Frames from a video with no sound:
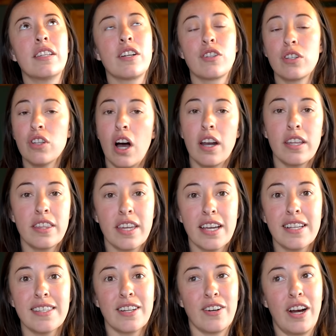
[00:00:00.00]
There's a lot of
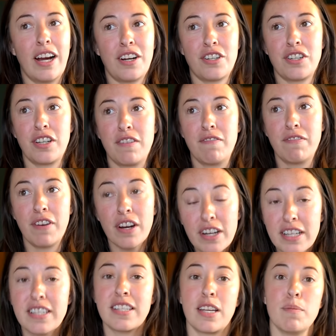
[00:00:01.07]
things that are actually
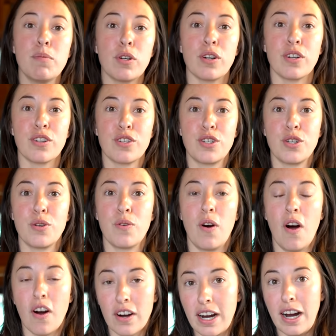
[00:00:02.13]
very similar to
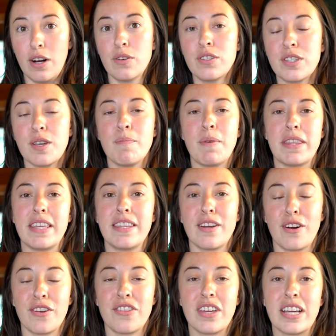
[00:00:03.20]
our house, but then
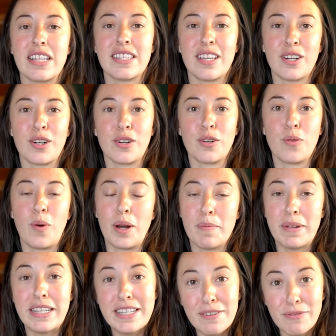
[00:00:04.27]
there are things that are quite a
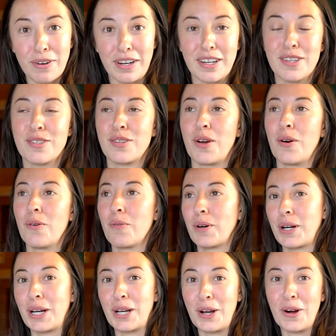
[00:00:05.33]
bit different. So we're
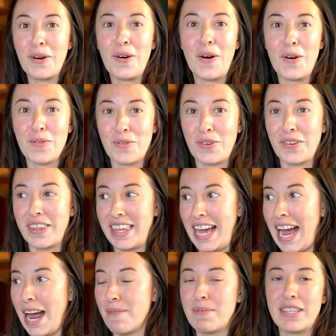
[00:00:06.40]
gonna go over
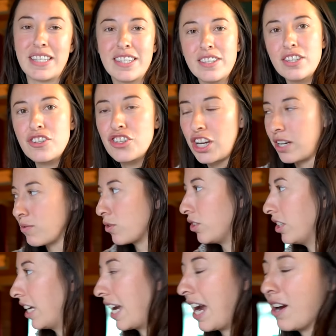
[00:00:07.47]
that. But this is the
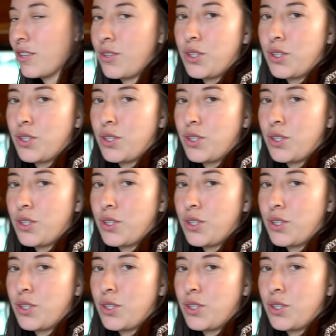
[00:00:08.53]
general layout.